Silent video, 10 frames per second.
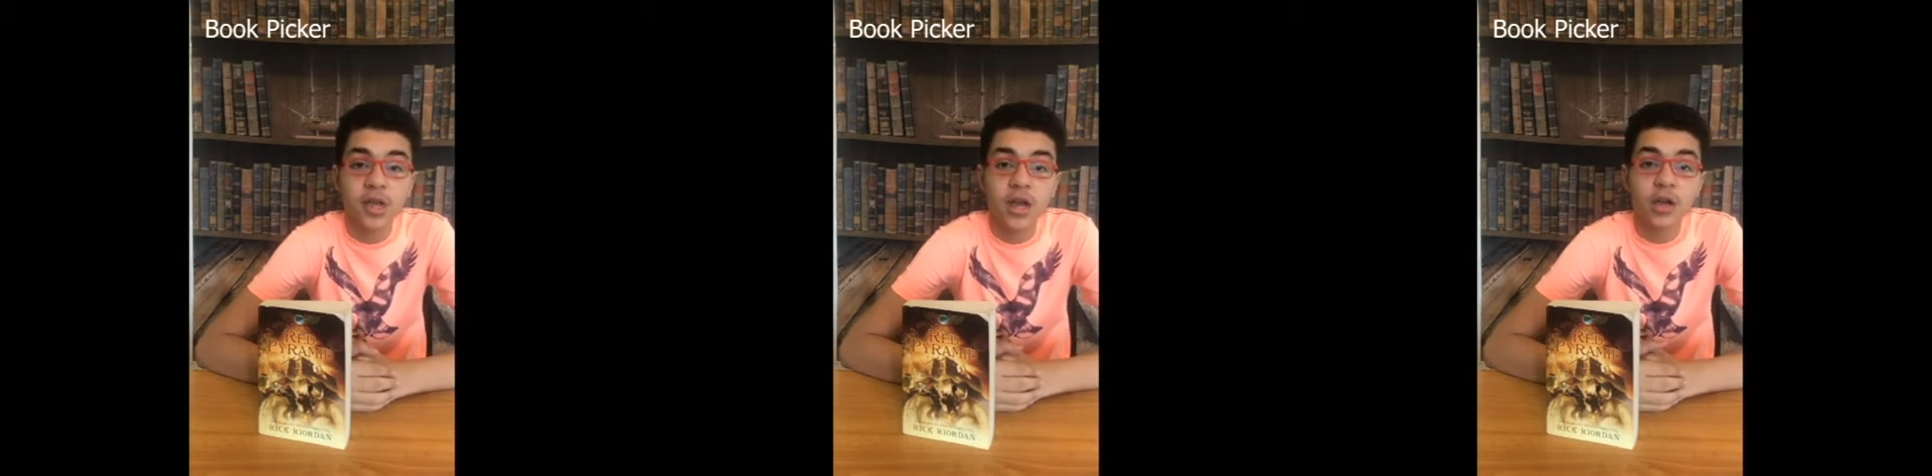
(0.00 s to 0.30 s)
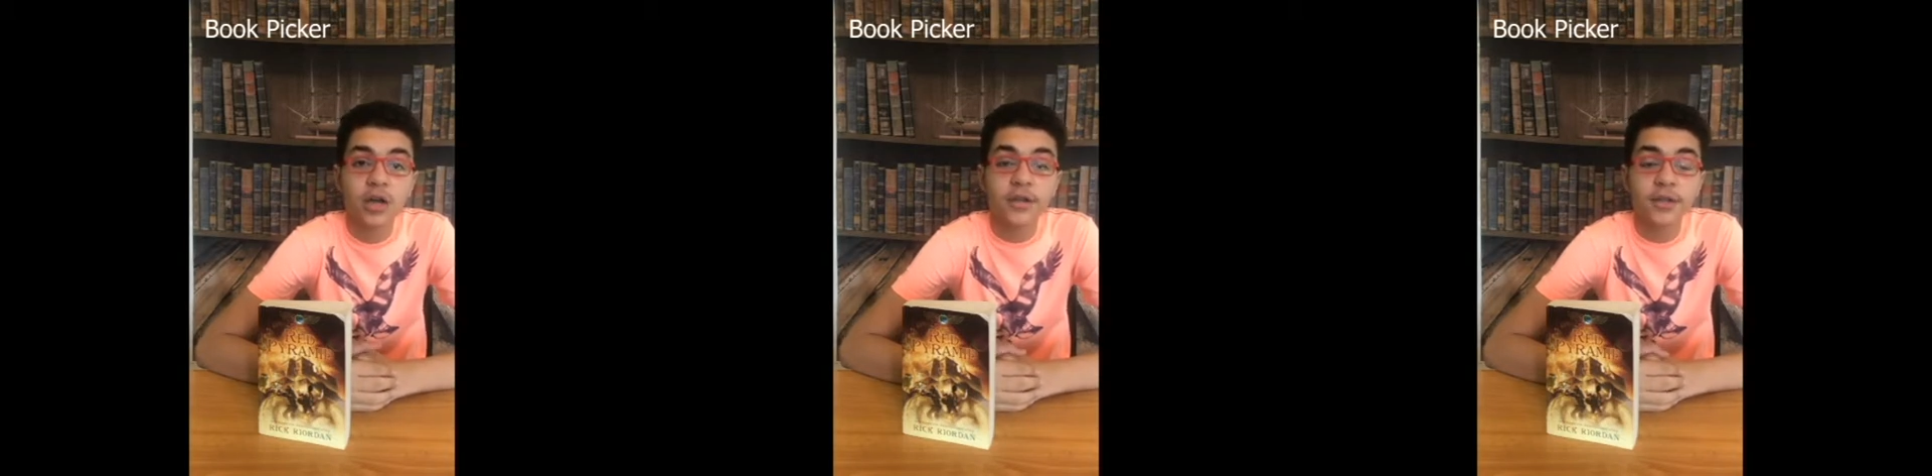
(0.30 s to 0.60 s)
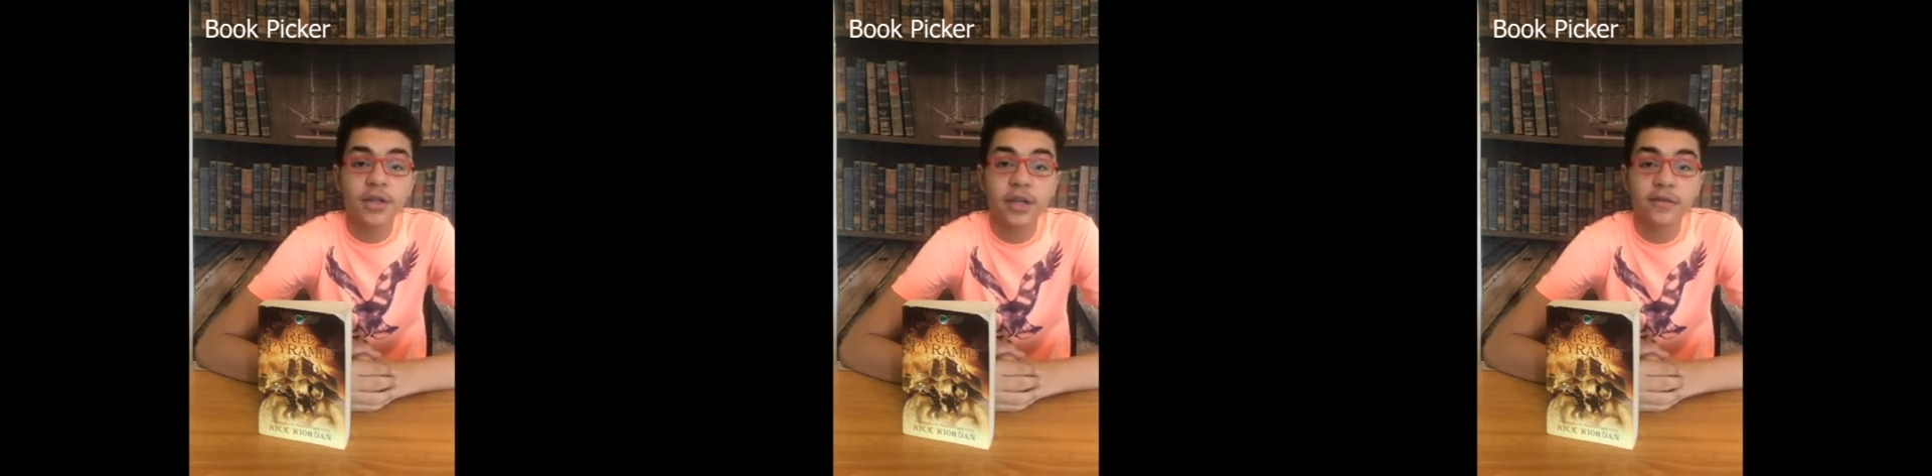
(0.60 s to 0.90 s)
Carter
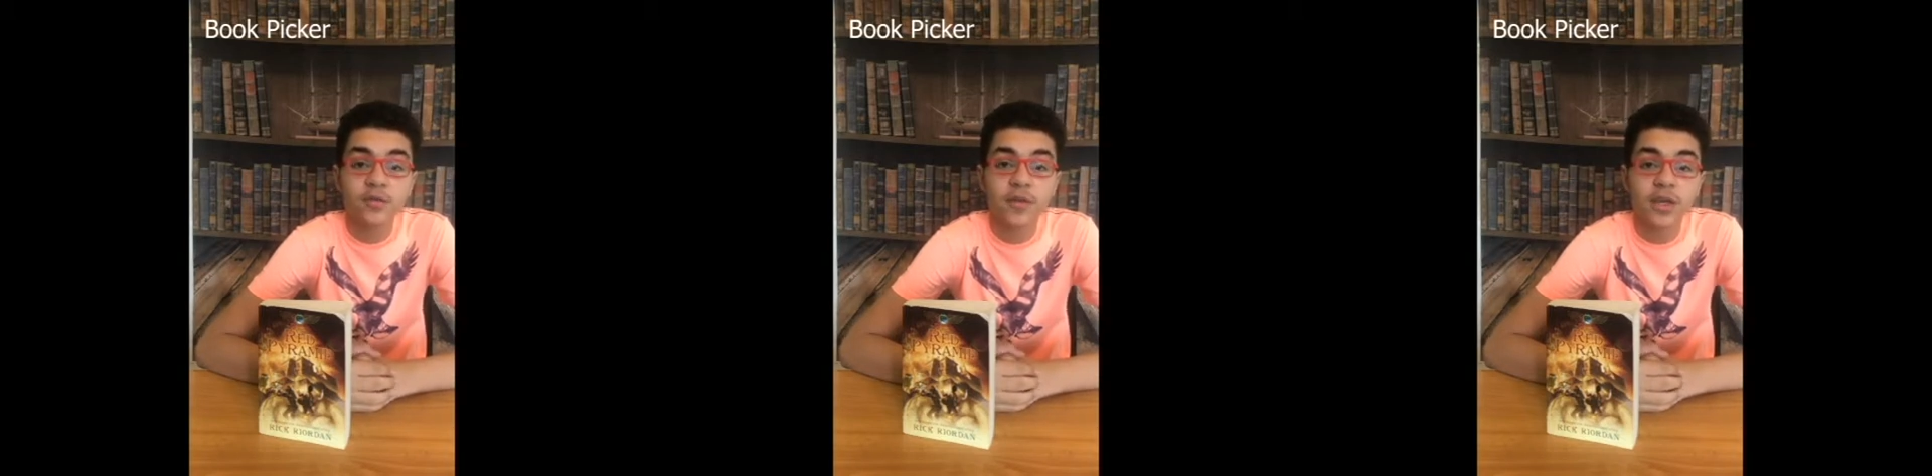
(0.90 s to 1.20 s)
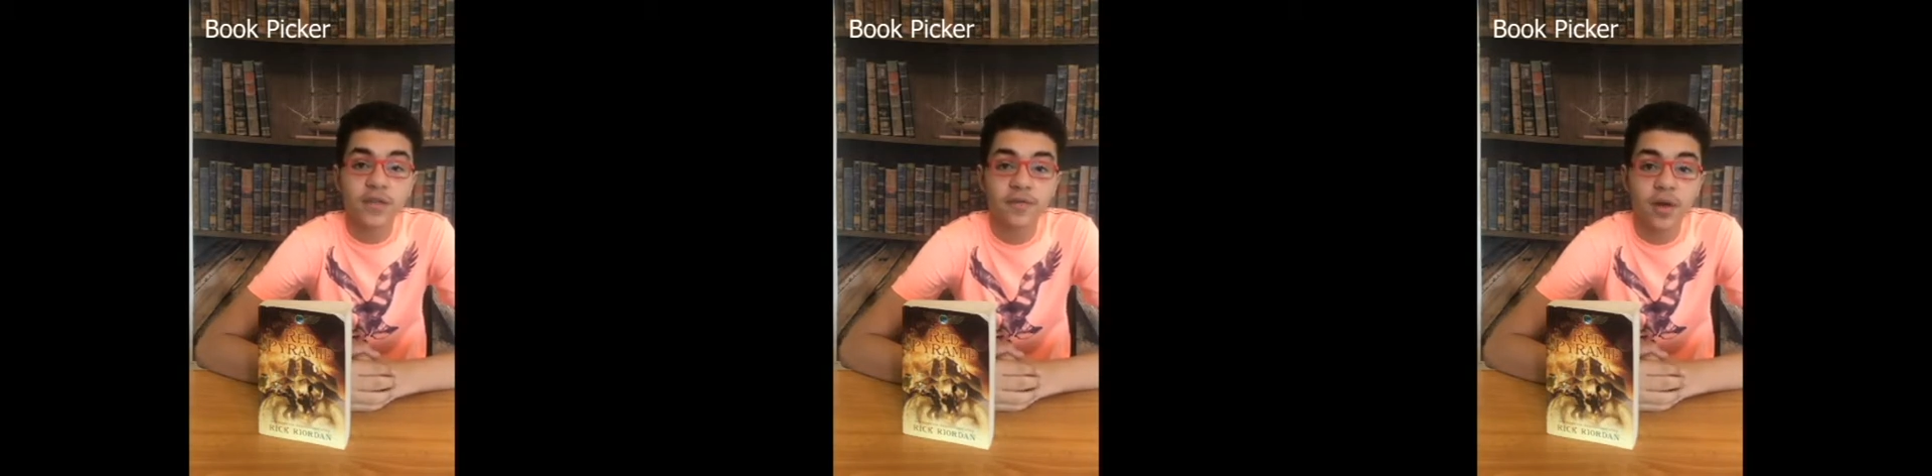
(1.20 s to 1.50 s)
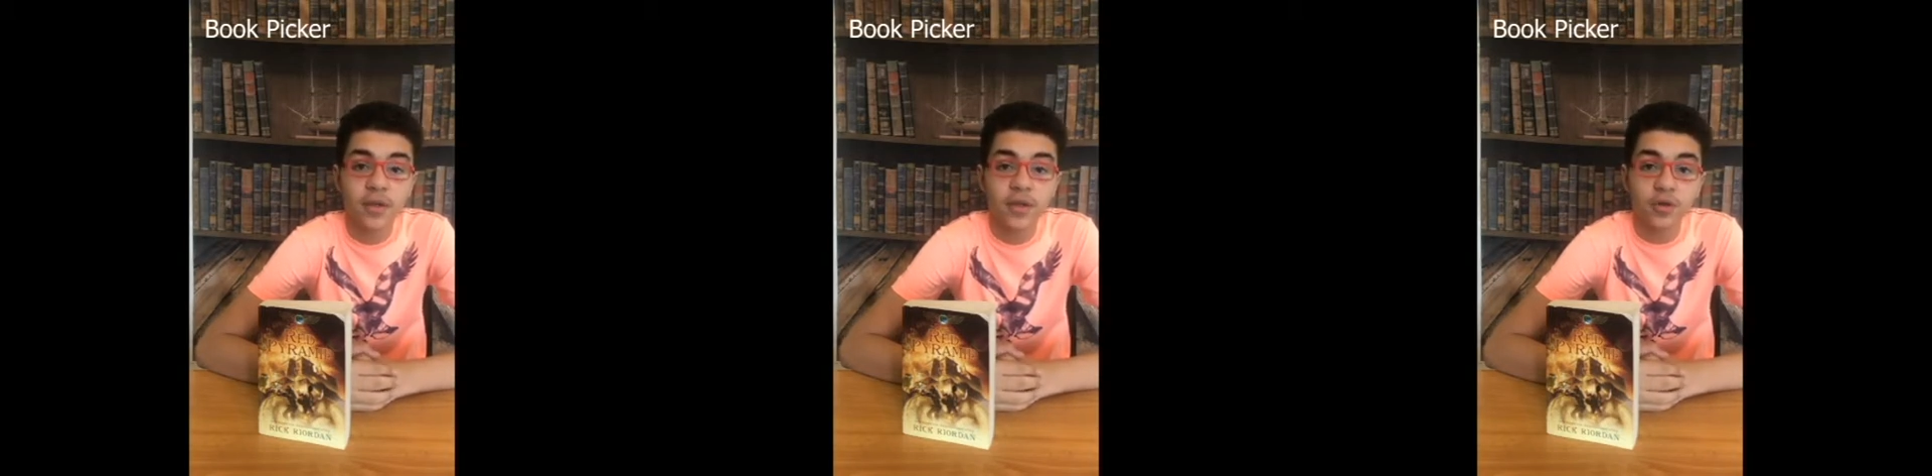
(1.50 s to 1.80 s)
lives with his
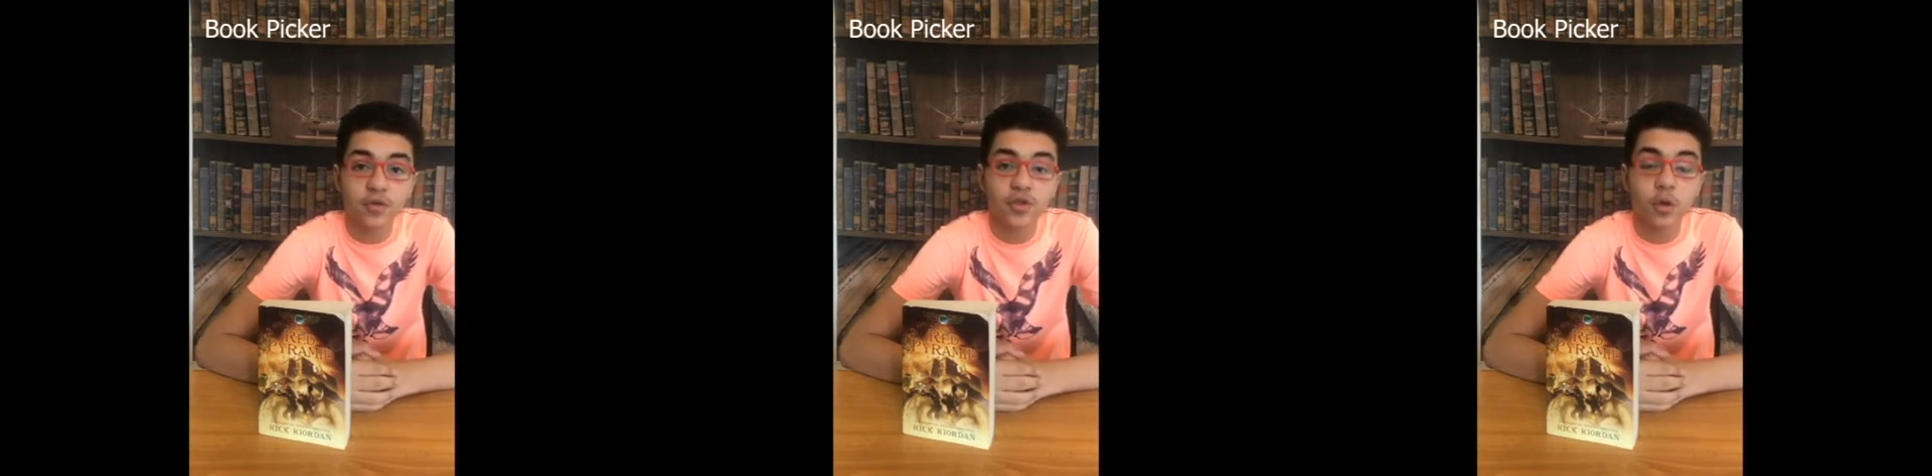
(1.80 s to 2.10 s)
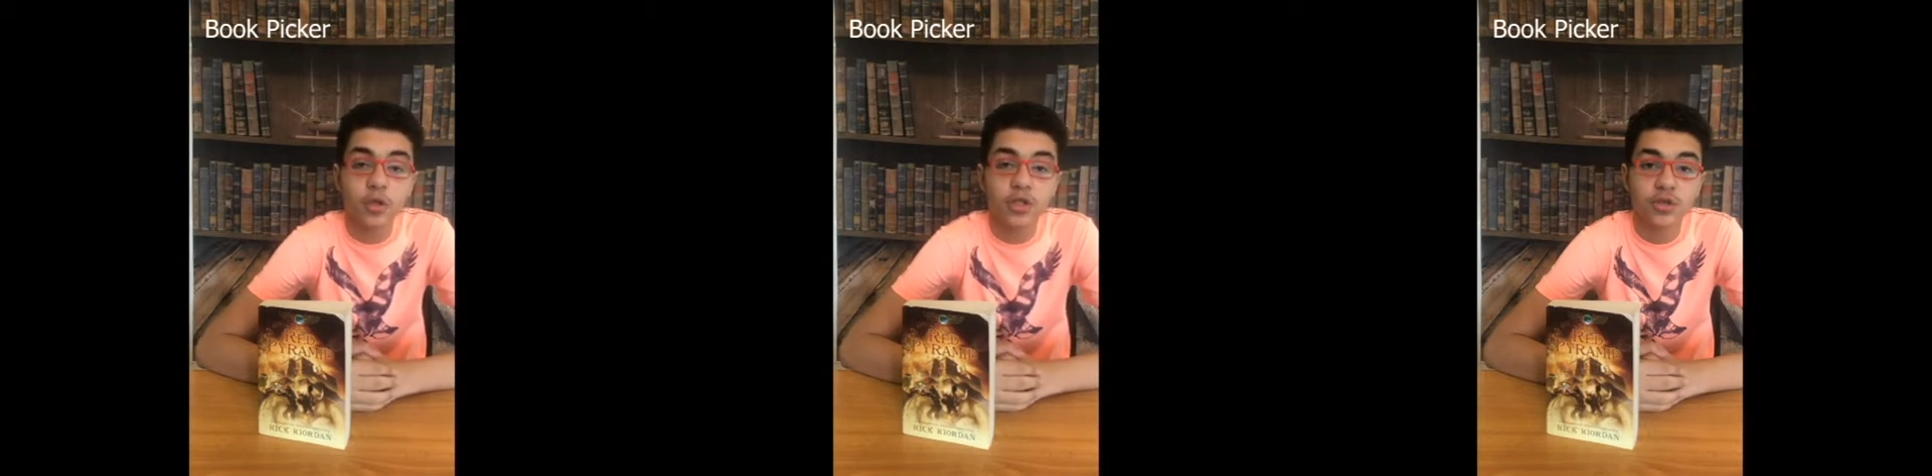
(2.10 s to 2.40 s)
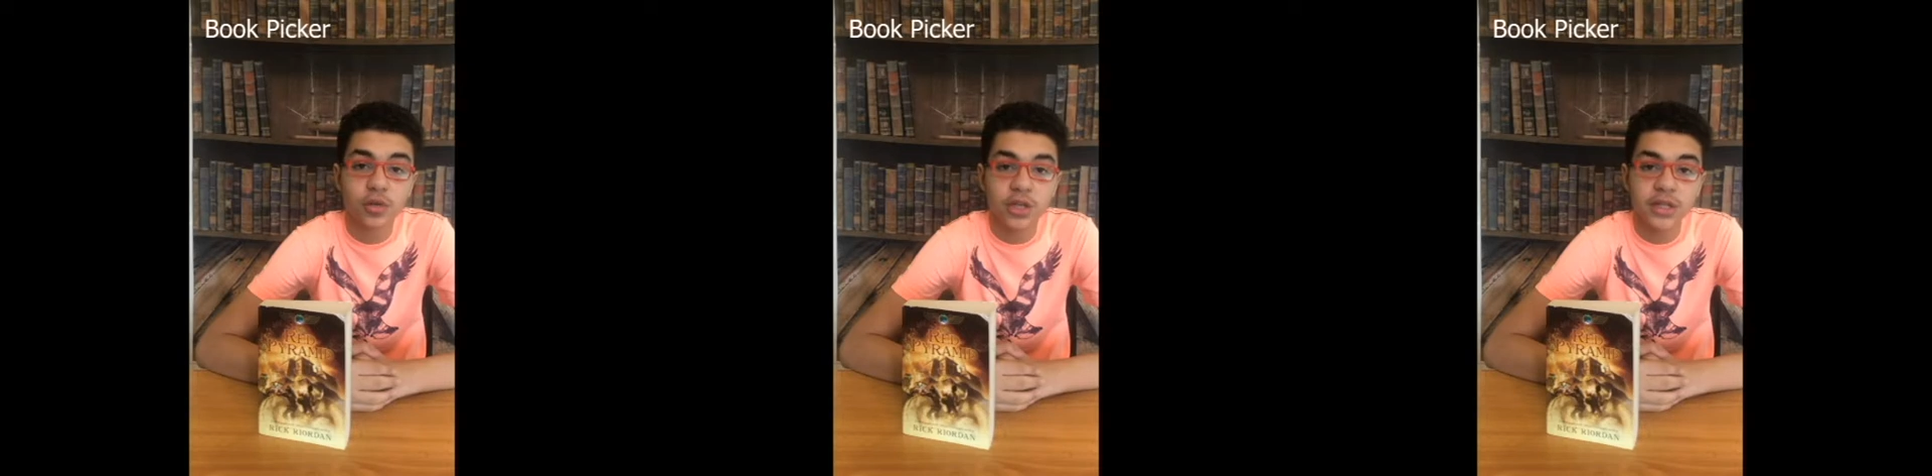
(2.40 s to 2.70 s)
father, who is called
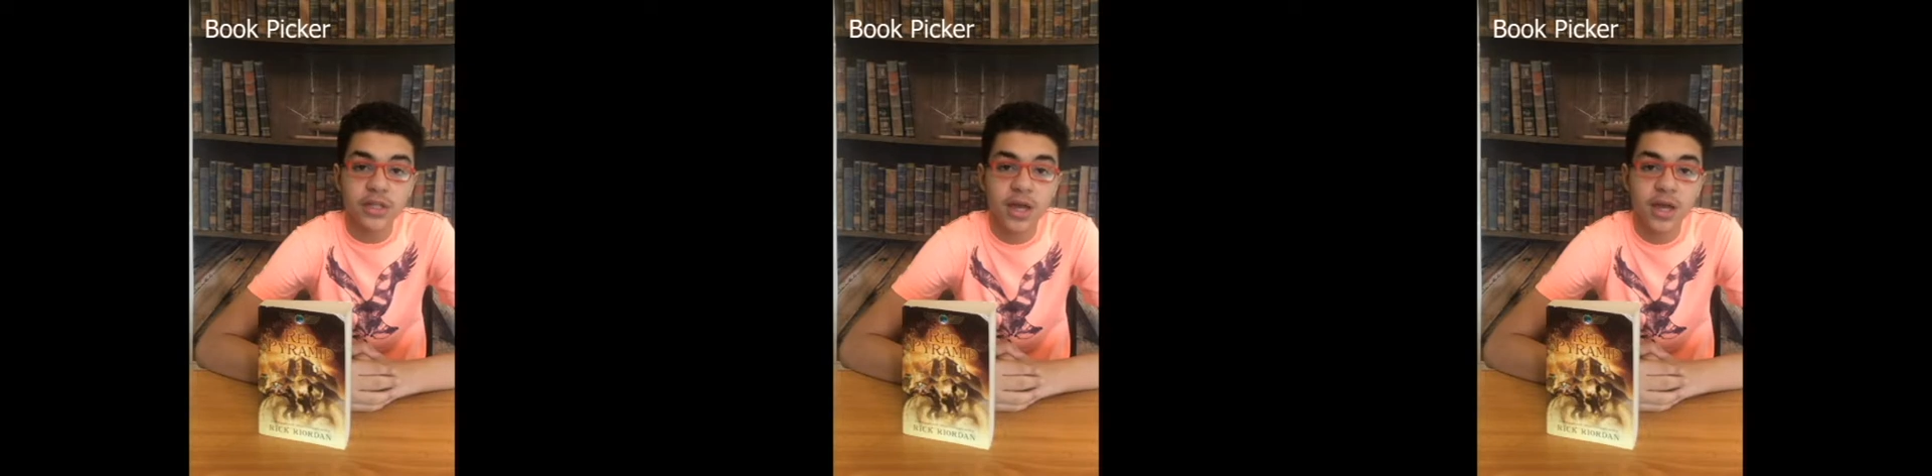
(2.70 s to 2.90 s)
Julius,